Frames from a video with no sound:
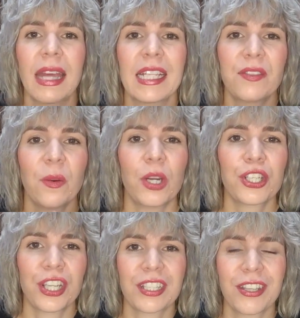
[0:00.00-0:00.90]
Thanks for
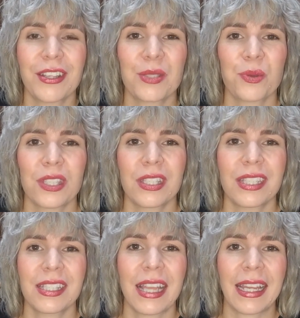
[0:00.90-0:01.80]
watching. So this was
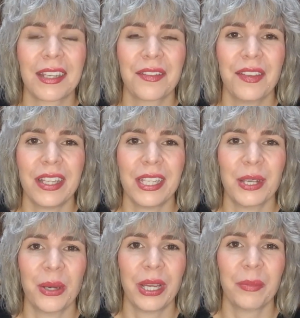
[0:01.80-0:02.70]
the second
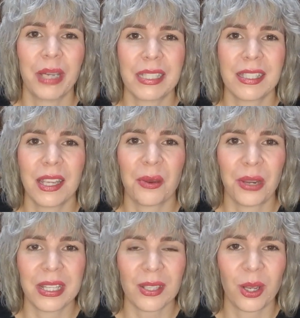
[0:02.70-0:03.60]
video in my
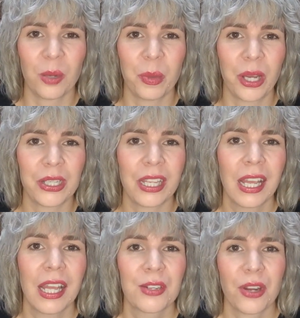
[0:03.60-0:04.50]
series all about
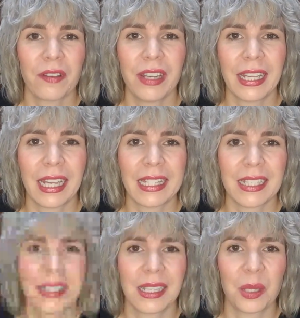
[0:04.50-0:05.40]
traveling as
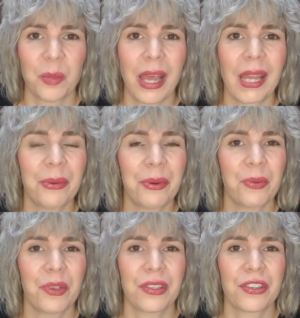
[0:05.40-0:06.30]
a single
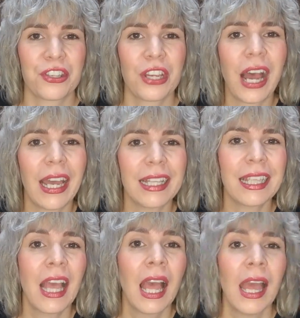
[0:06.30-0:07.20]
parent with a child.